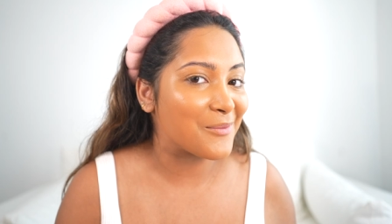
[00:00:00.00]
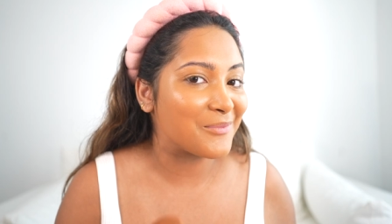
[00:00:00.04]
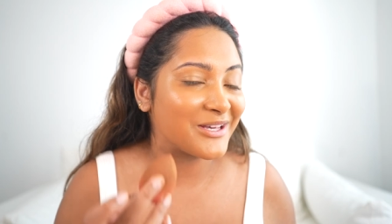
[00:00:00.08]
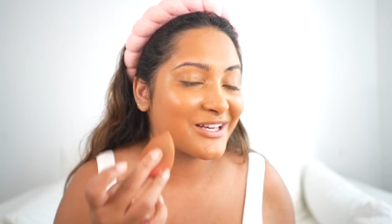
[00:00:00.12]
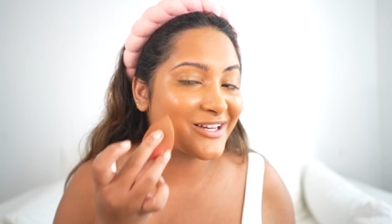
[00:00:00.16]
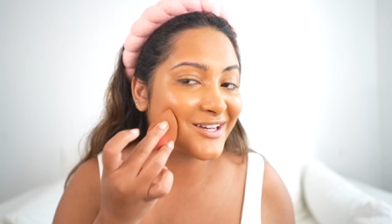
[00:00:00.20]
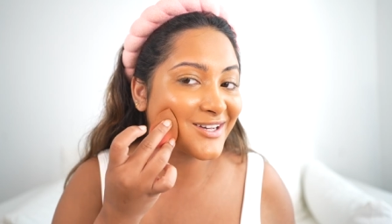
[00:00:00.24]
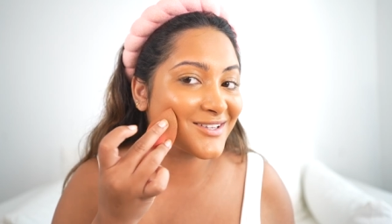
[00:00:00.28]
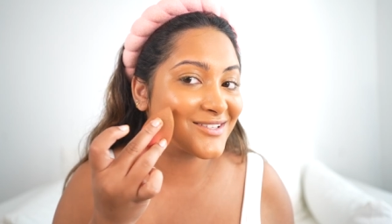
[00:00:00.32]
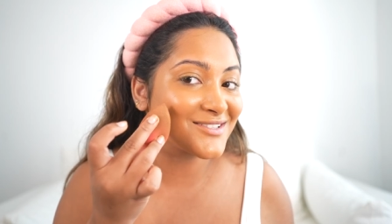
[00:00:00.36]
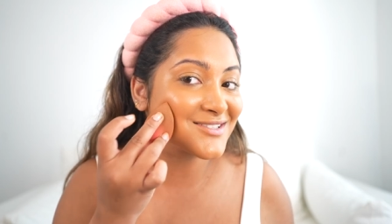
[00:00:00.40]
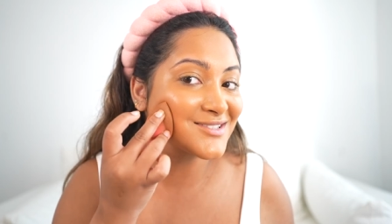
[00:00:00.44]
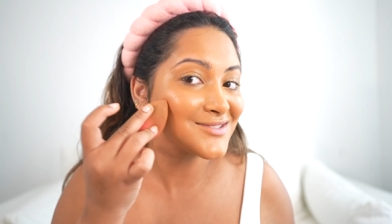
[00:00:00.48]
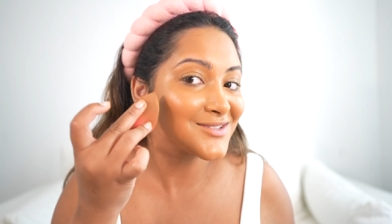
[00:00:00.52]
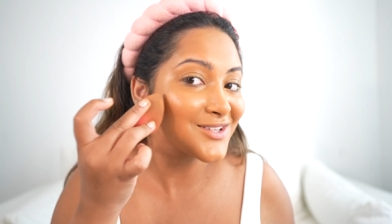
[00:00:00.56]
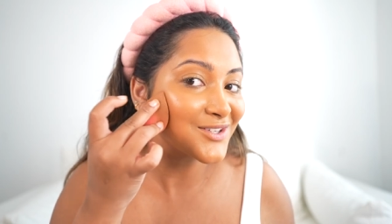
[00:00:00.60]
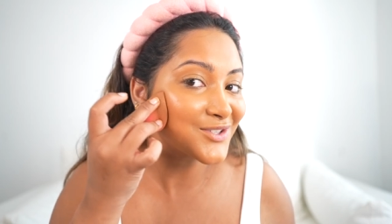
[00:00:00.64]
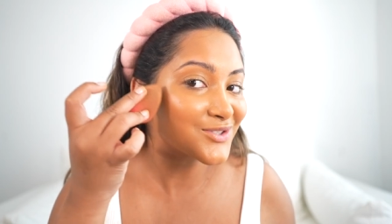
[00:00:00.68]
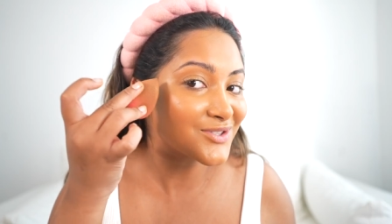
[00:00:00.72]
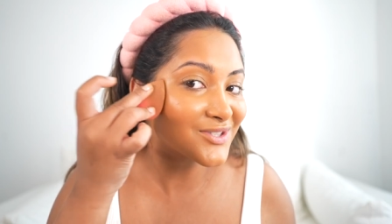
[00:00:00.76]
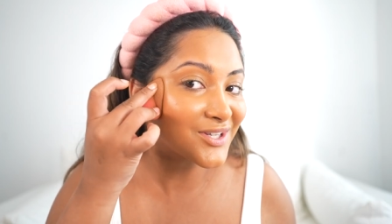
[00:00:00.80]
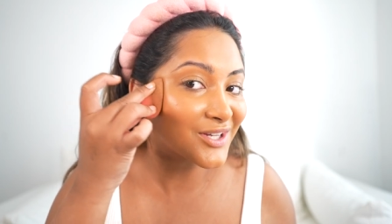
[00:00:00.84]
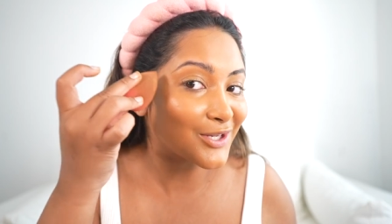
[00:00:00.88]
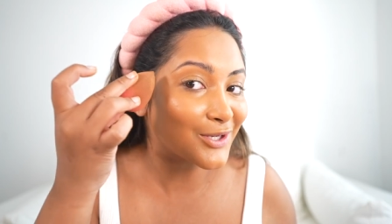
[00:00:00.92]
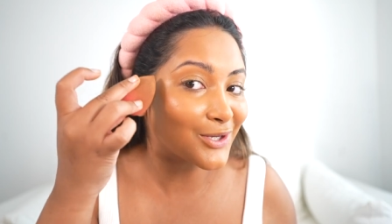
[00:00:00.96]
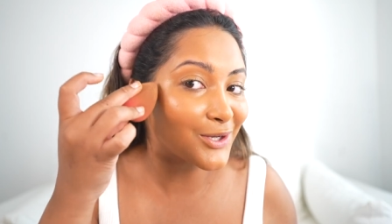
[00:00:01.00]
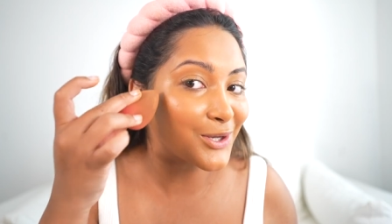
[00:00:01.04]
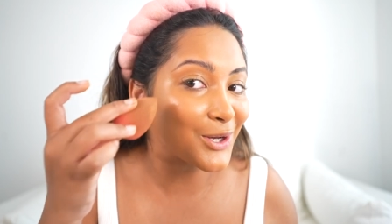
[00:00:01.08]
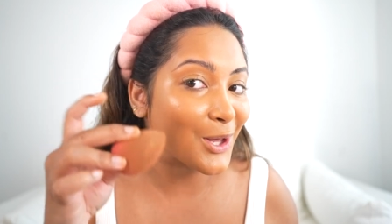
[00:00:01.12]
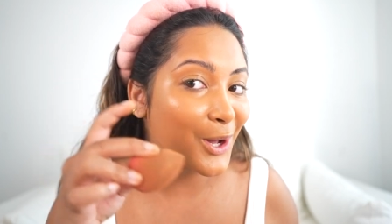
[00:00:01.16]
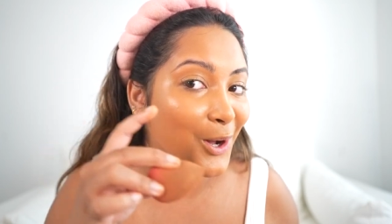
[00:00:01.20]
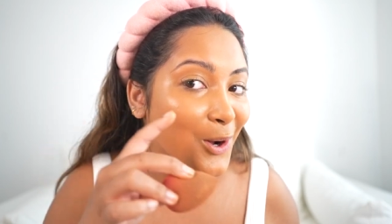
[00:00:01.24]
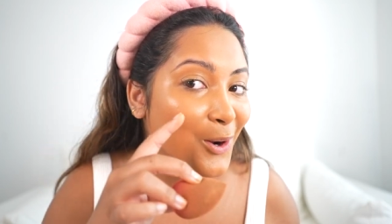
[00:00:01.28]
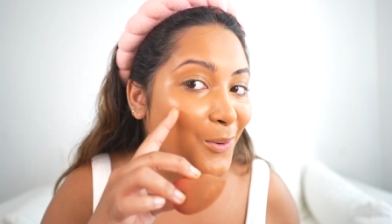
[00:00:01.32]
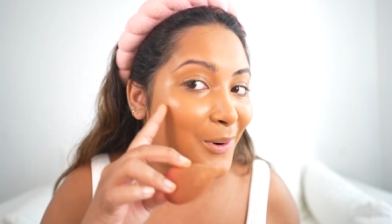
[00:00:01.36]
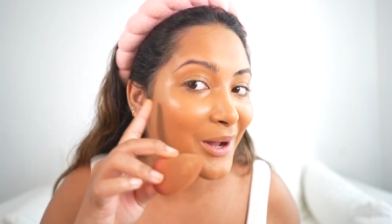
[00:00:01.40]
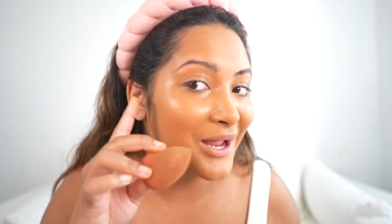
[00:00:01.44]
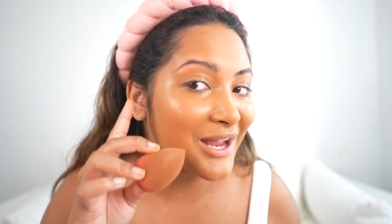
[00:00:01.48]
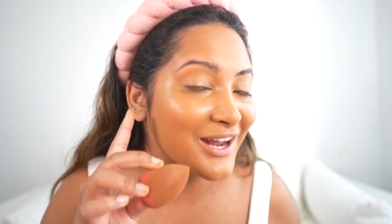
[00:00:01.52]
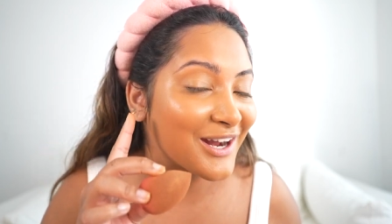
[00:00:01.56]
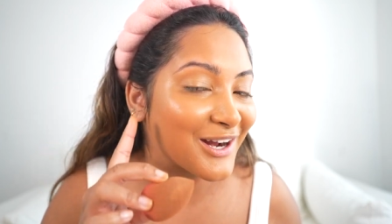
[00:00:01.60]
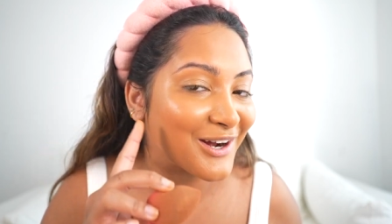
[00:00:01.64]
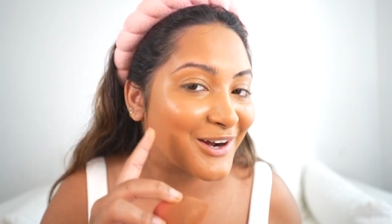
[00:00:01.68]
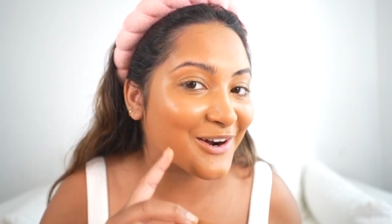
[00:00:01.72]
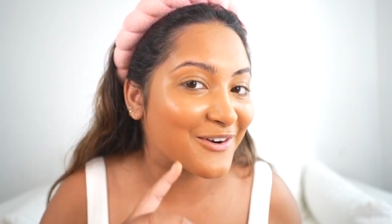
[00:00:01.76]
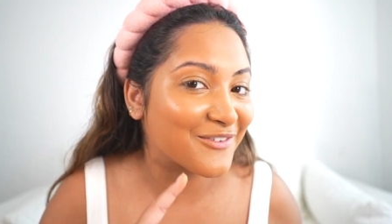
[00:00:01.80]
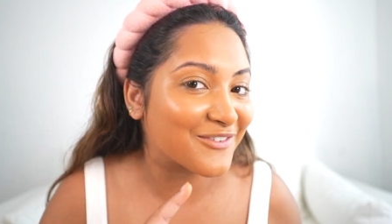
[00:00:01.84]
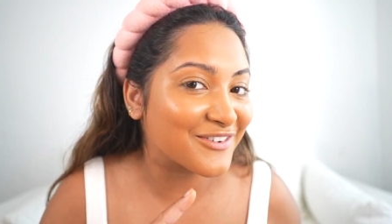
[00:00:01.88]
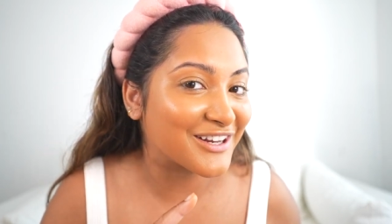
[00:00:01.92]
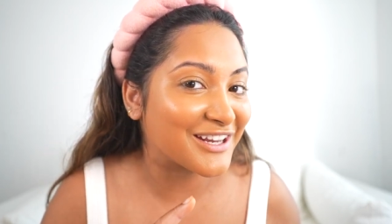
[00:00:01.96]
because there's like no
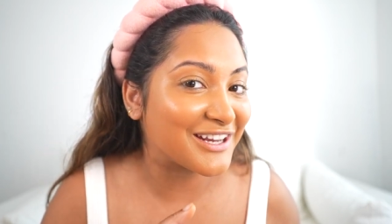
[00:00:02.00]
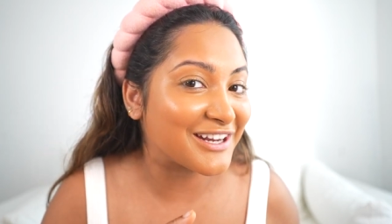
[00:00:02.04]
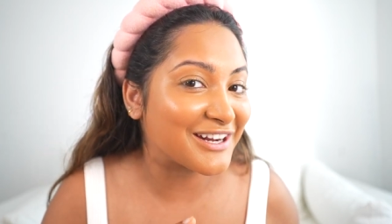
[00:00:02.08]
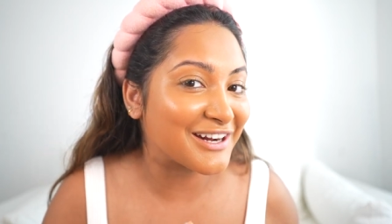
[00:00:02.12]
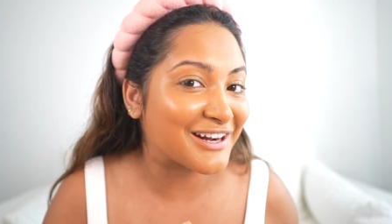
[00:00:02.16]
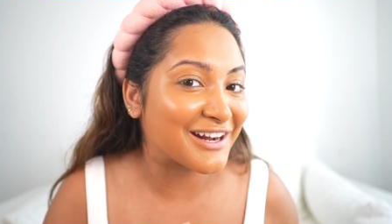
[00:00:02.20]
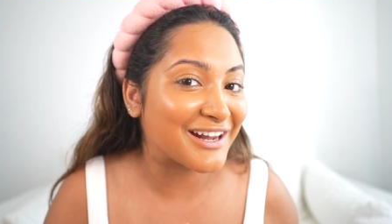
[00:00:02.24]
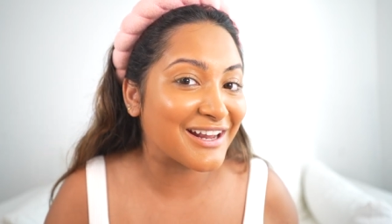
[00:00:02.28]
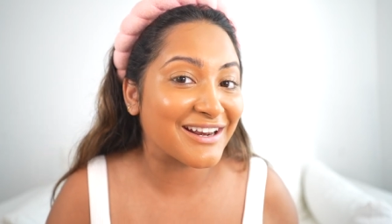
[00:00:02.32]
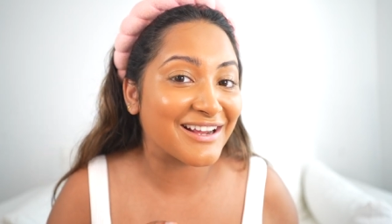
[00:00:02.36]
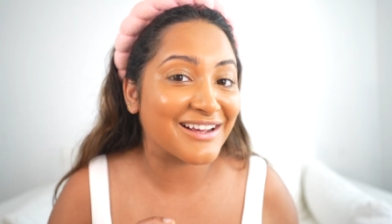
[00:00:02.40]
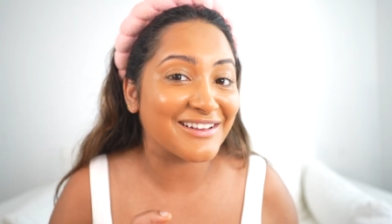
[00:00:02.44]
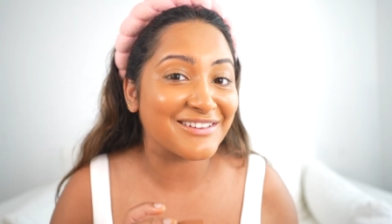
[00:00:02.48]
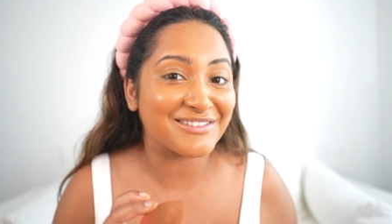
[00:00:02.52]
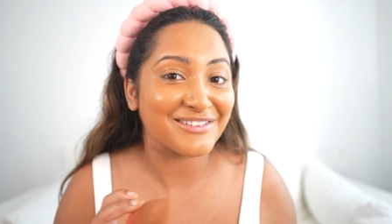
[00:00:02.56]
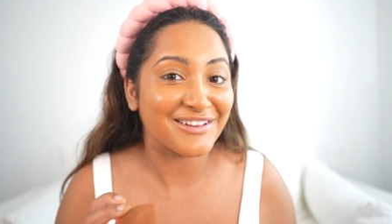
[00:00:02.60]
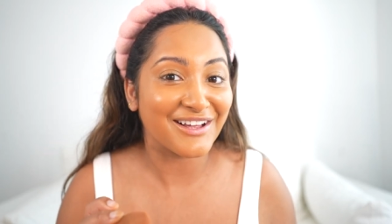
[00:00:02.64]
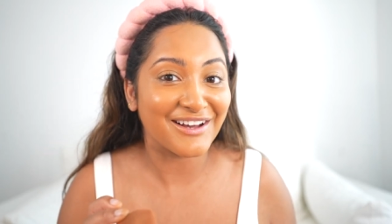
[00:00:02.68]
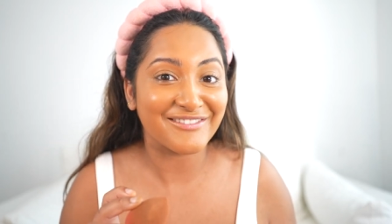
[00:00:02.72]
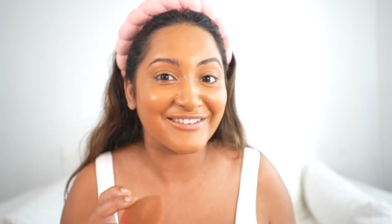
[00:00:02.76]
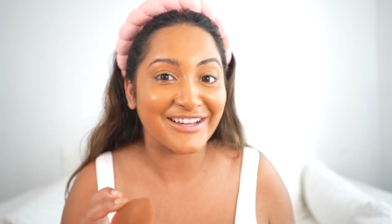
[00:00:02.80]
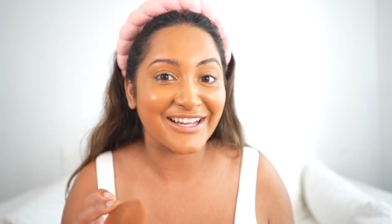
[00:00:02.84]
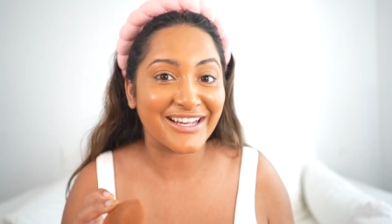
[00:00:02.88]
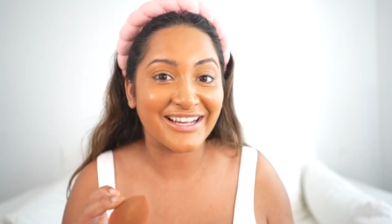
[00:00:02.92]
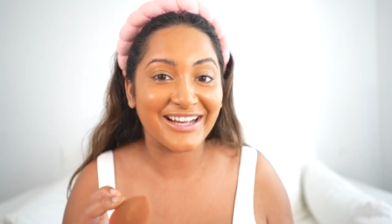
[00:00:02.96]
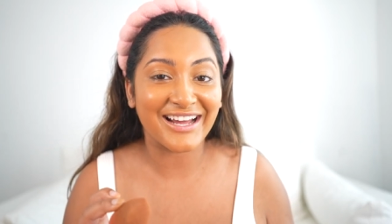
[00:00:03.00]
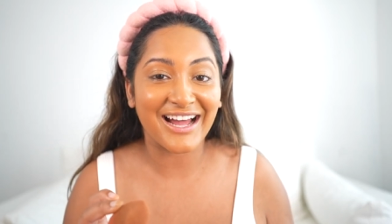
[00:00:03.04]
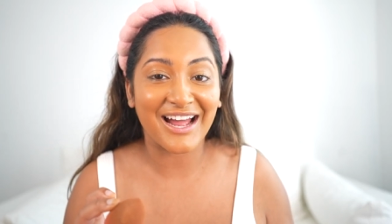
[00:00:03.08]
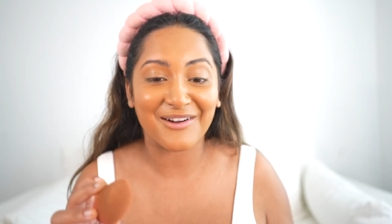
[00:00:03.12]
hair over here, and I love it.